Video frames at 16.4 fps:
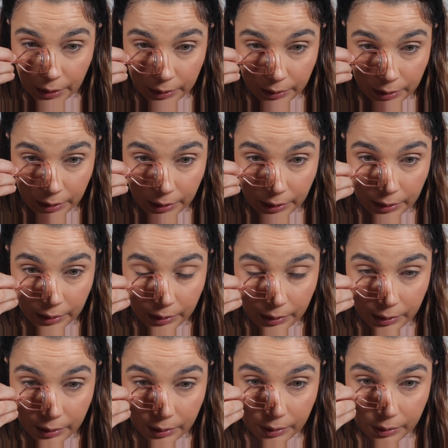and then
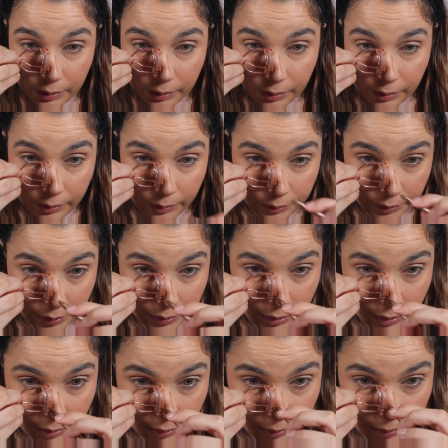on
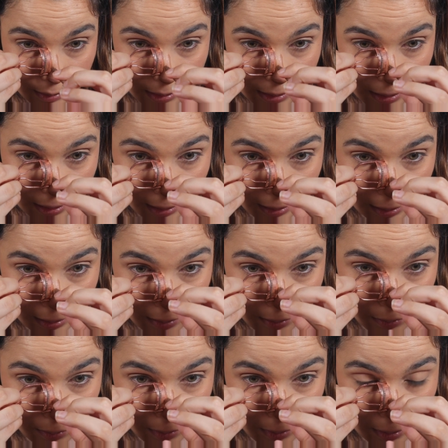the other side
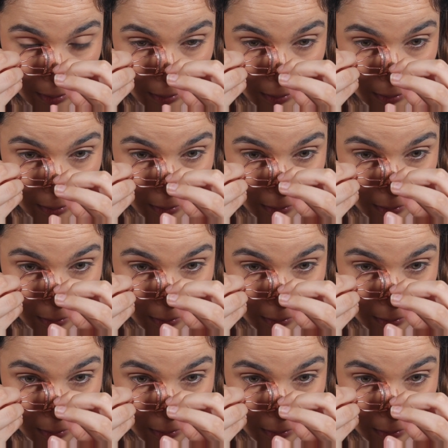as well